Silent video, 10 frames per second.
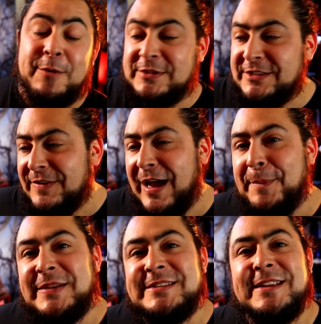When stuff
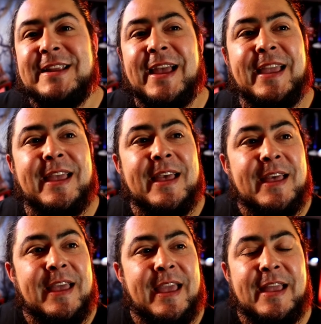happens at night,
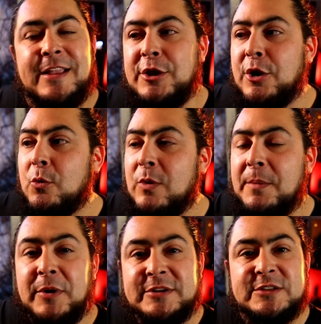and you know
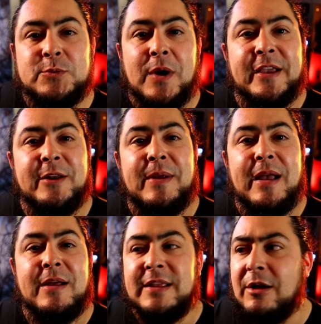one person's walking
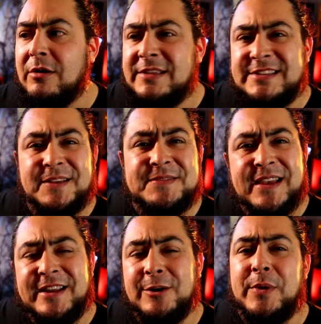around and all this stuff's
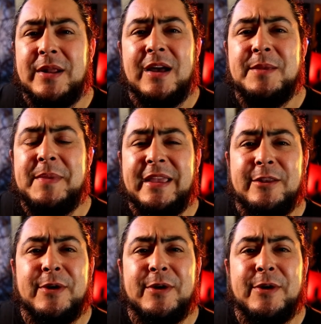kind of going on and making